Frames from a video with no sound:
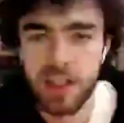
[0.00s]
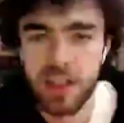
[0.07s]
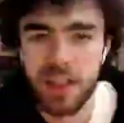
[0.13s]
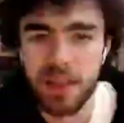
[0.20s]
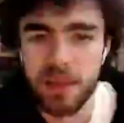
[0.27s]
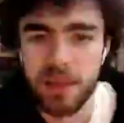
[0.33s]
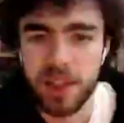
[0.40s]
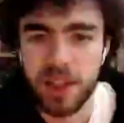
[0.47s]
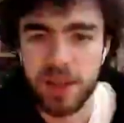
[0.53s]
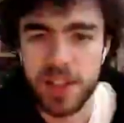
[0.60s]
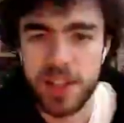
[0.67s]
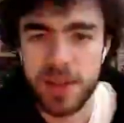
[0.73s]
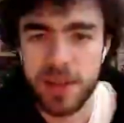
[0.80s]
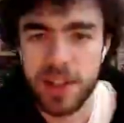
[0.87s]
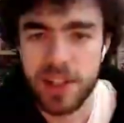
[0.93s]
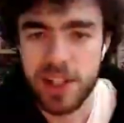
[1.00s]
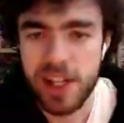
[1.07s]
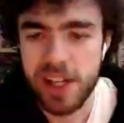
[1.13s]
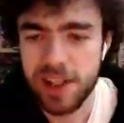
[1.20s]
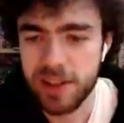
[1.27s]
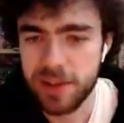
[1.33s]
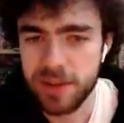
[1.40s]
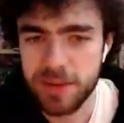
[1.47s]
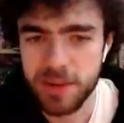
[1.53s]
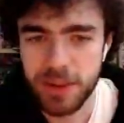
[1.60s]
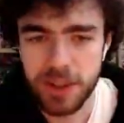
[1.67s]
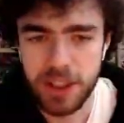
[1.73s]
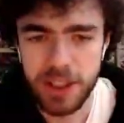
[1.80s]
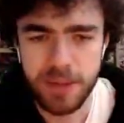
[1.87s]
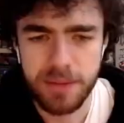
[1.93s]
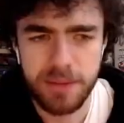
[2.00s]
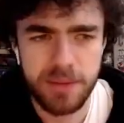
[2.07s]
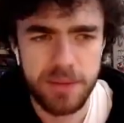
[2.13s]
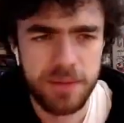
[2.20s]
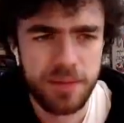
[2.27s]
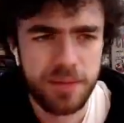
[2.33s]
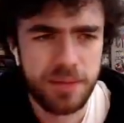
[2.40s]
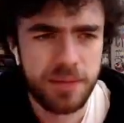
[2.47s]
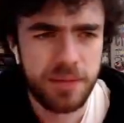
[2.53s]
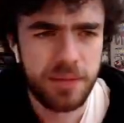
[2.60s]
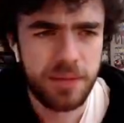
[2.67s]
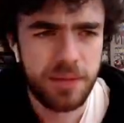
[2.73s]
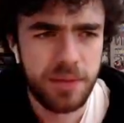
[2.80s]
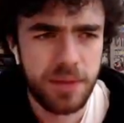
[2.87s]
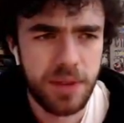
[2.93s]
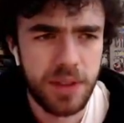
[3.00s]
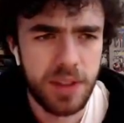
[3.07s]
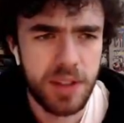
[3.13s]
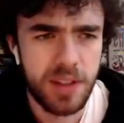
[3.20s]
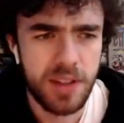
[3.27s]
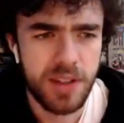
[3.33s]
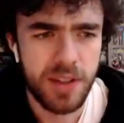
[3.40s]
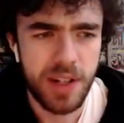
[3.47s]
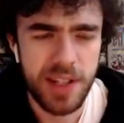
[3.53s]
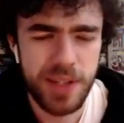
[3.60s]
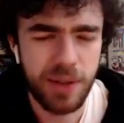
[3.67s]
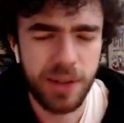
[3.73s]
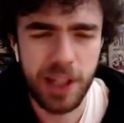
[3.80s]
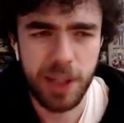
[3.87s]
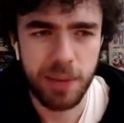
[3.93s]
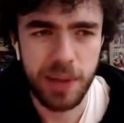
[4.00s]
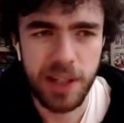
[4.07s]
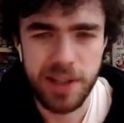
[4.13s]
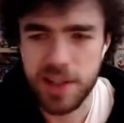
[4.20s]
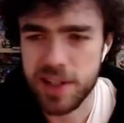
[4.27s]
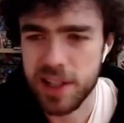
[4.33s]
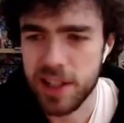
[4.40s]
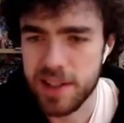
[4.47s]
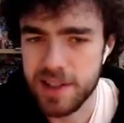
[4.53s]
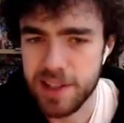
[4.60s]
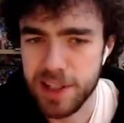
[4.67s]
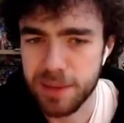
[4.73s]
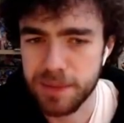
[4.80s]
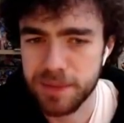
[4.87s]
Then we go into our Chow, or our... Sorry, I still don't know how to pronounce this card's name.